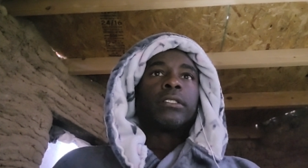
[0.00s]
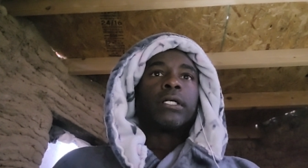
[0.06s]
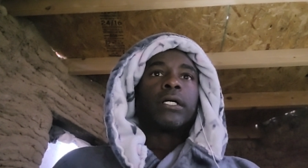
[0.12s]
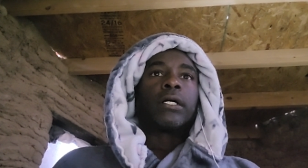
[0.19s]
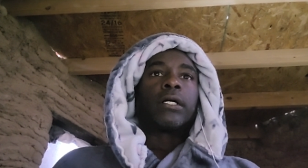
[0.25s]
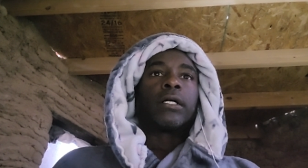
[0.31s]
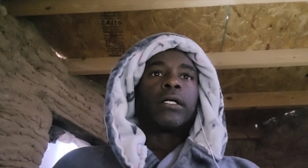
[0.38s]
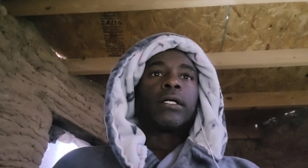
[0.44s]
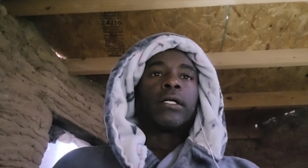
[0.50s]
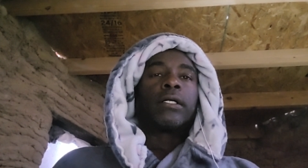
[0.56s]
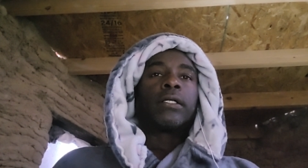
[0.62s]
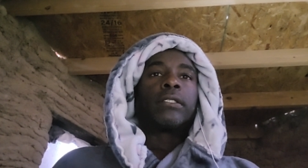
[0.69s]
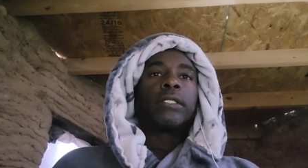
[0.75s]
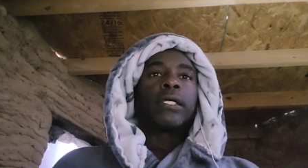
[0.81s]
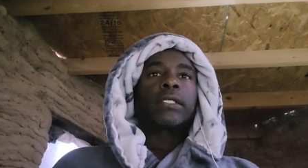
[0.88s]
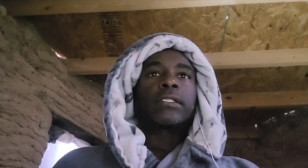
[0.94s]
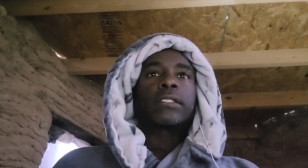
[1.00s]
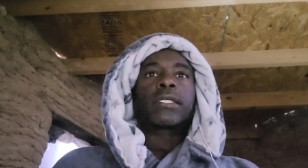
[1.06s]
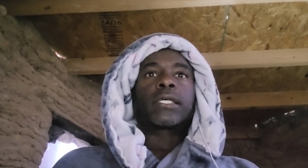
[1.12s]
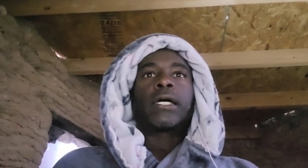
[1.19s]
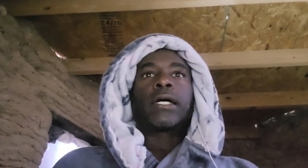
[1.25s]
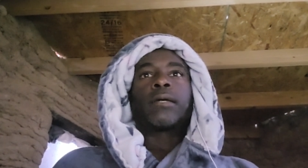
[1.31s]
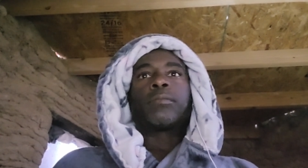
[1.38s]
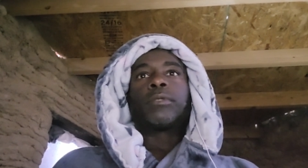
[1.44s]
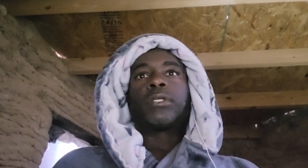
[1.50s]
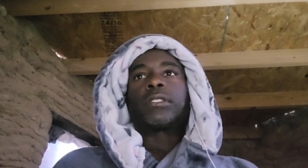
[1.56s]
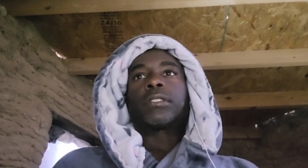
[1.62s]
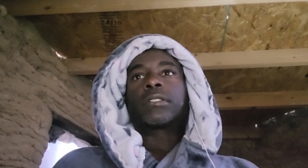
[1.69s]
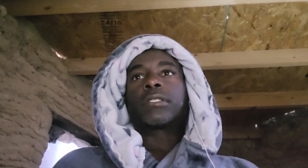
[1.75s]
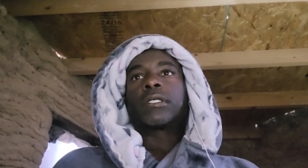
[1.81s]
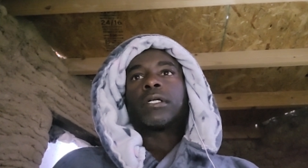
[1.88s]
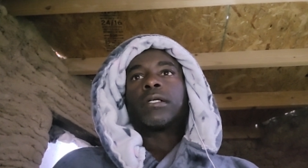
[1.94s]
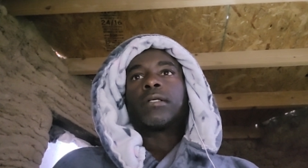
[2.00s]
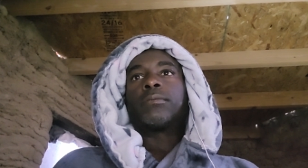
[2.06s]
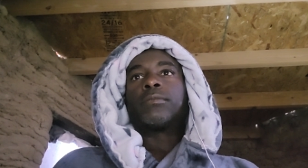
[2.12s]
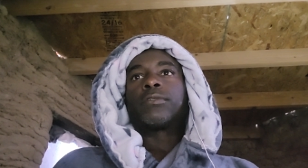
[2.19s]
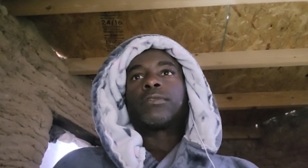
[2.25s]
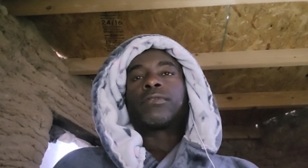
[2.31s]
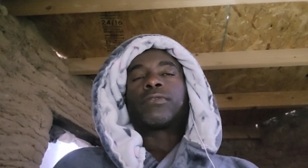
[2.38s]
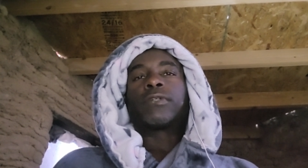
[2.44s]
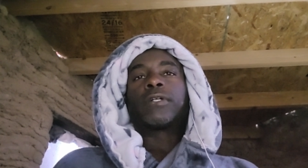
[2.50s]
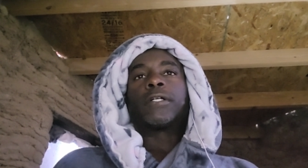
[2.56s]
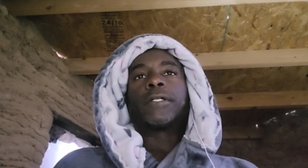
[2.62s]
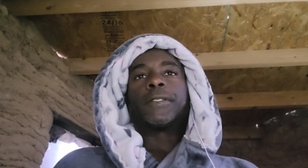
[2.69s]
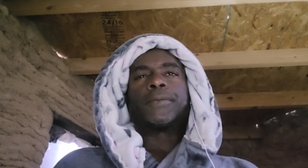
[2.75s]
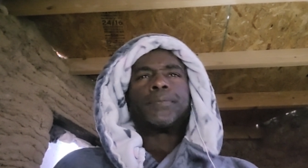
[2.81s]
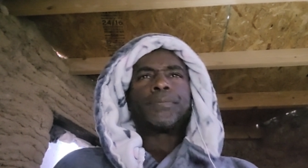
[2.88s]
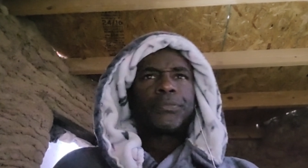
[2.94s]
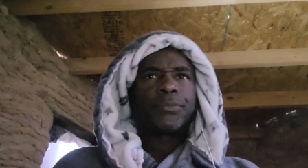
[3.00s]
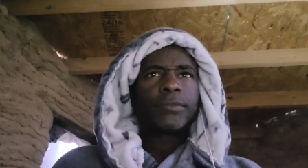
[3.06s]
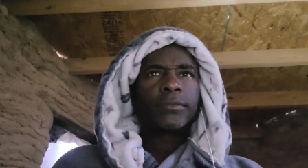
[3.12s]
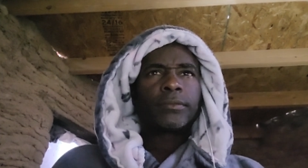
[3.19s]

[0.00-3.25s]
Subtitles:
Next comment comes from